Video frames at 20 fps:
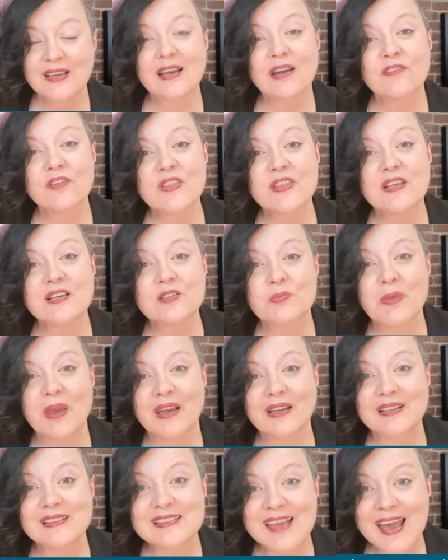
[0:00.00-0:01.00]
and everything's
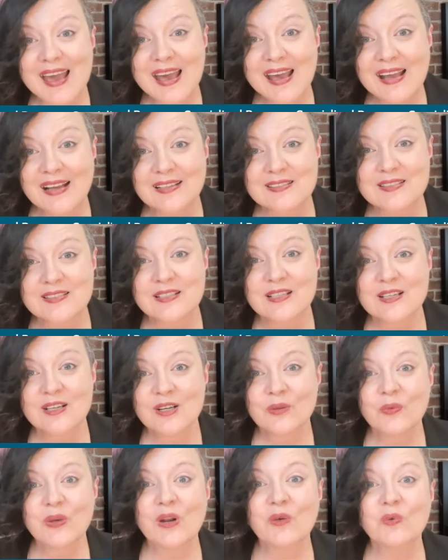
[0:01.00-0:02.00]
been text.
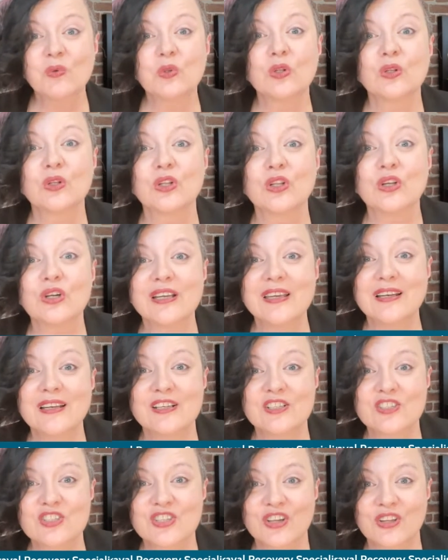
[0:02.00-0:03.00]
We don't look at
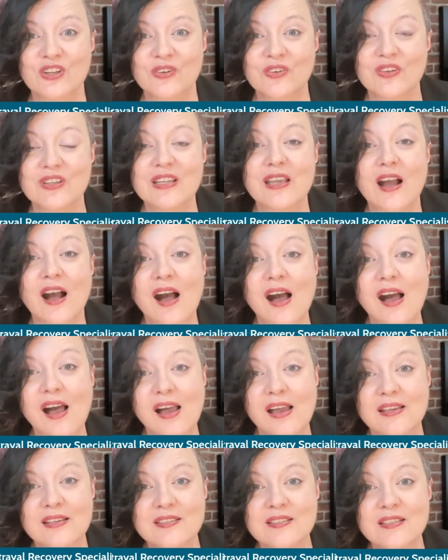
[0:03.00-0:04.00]
each other in the
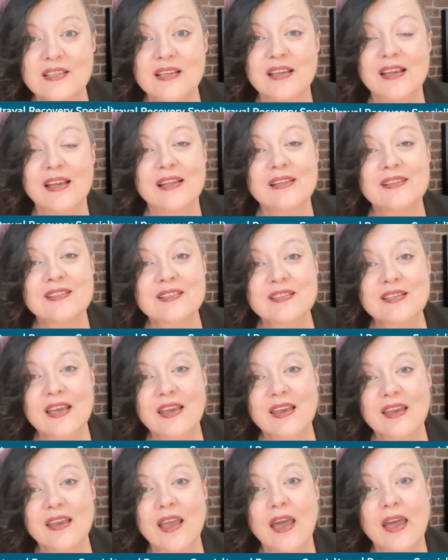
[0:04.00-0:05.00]
eyes and
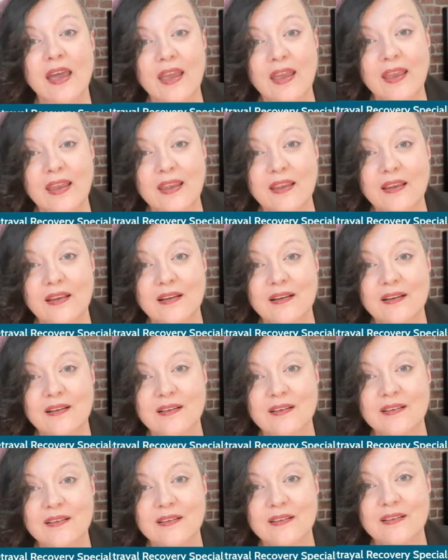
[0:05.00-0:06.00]
say, hey,
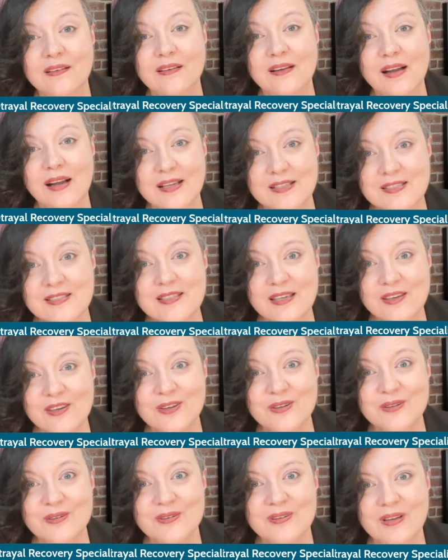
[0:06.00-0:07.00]
I see
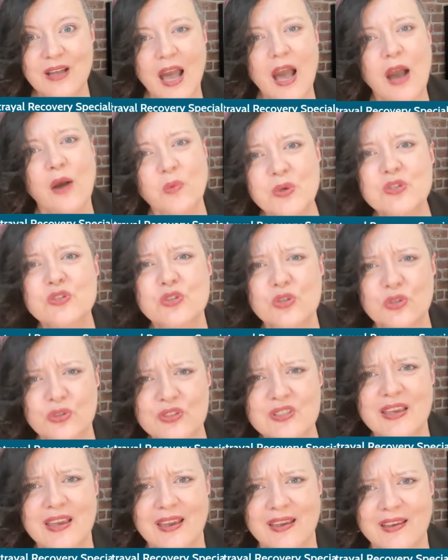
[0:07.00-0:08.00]
you. How was your
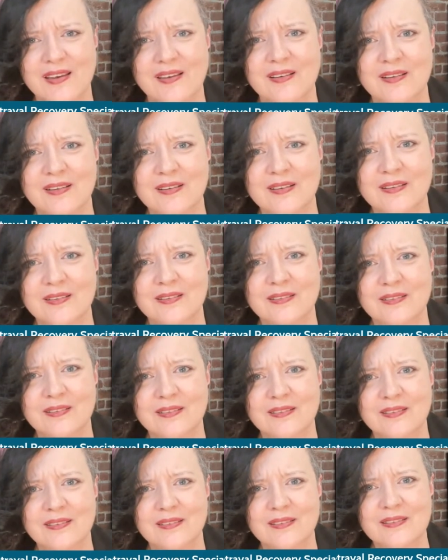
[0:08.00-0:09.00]
day?
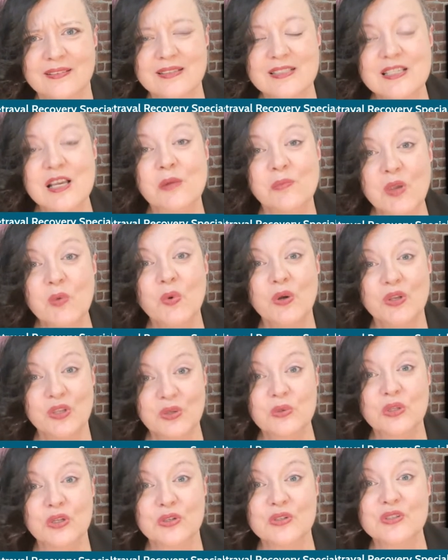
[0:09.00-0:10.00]
Tell me what
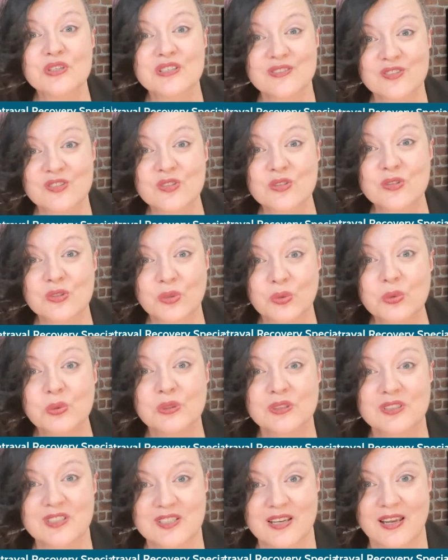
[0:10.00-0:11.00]
you learned in
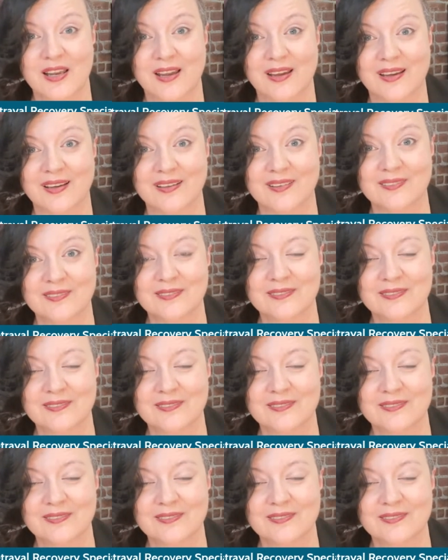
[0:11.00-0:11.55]
school today.